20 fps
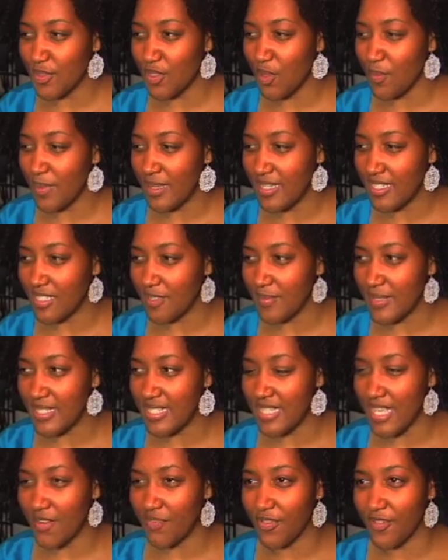so much to be
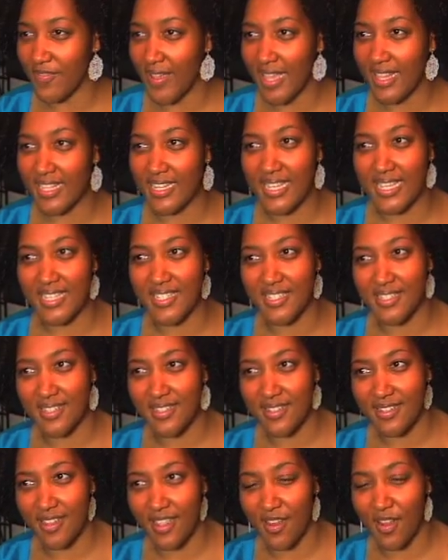said for
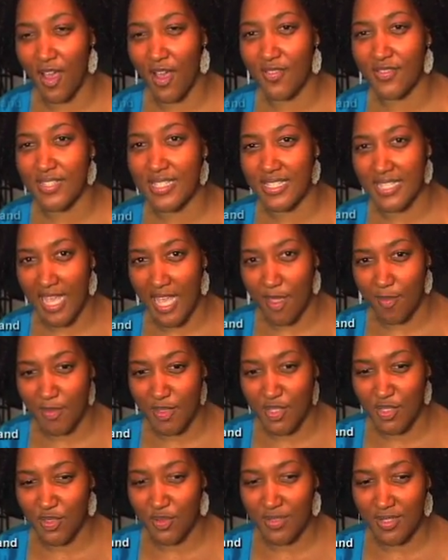validation, and oftentimes
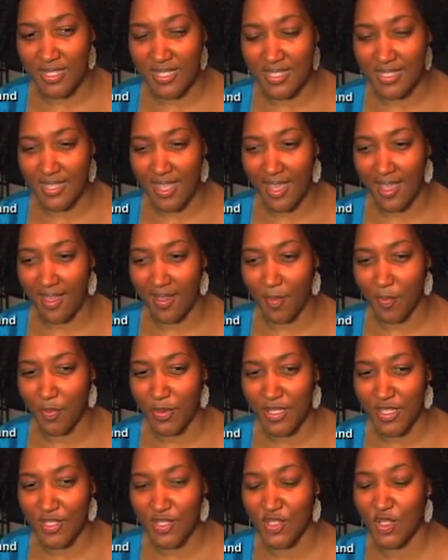students uh,
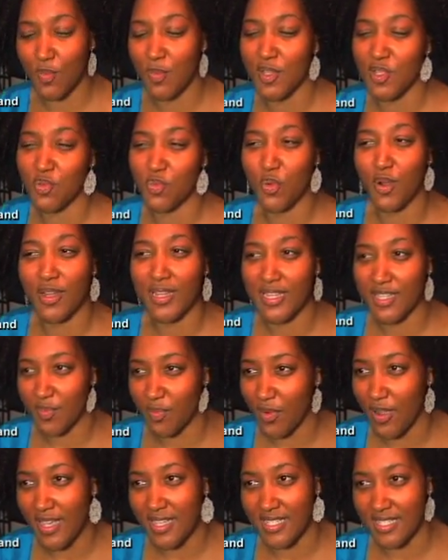put so much work into
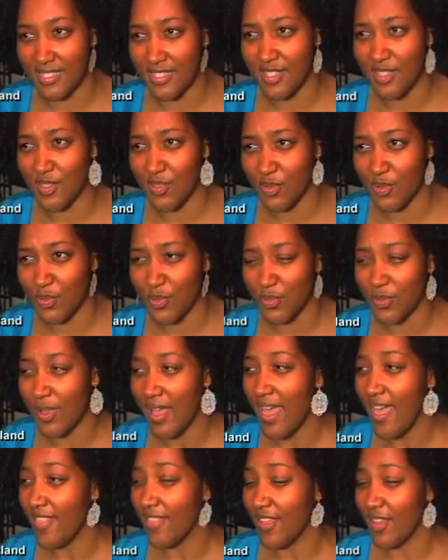projects at school
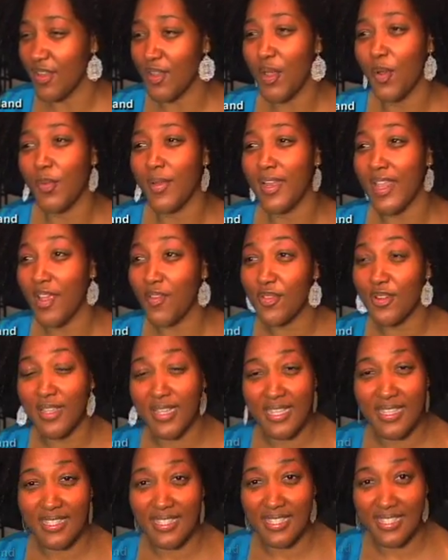that no one ever
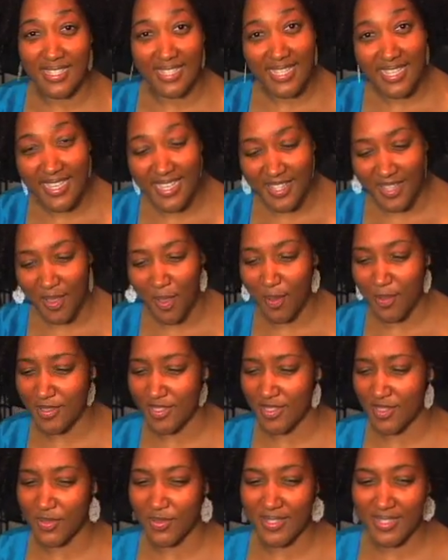gets to see. It goes
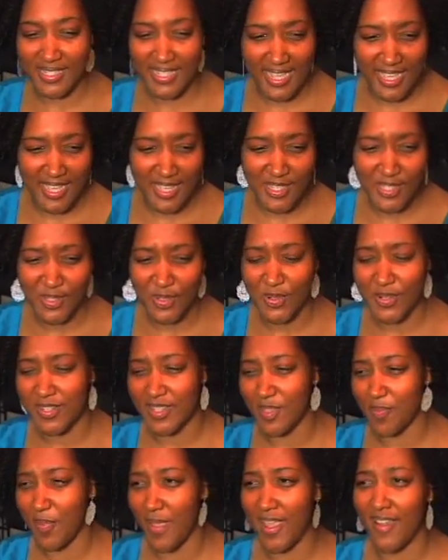into a desk or in the
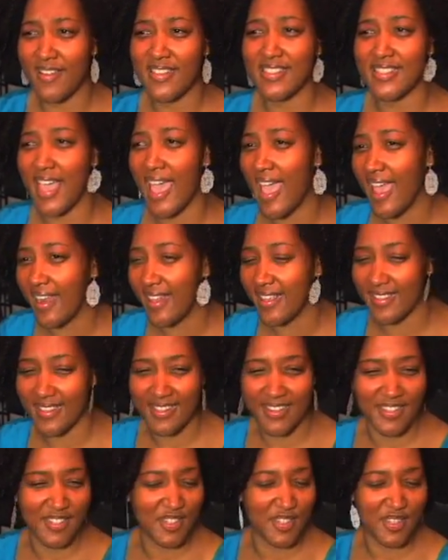parents' attic, and
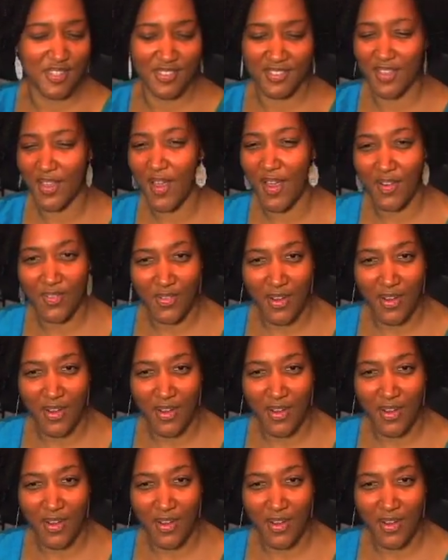it's just gone